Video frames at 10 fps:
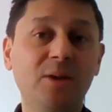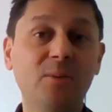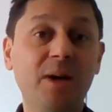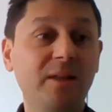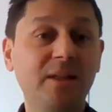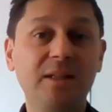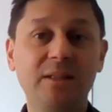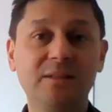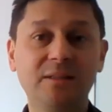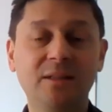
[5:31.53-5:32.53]
You might think
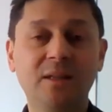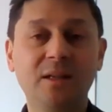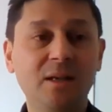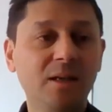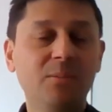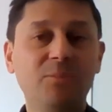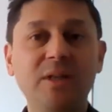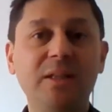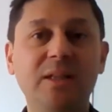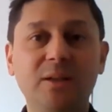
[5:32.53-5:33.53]
it's
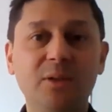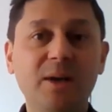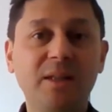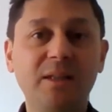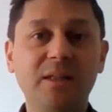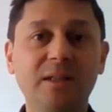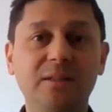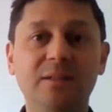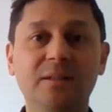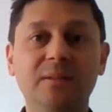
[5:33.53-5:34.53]
breathing, you might think
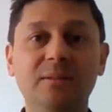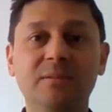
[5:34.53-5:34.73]
it's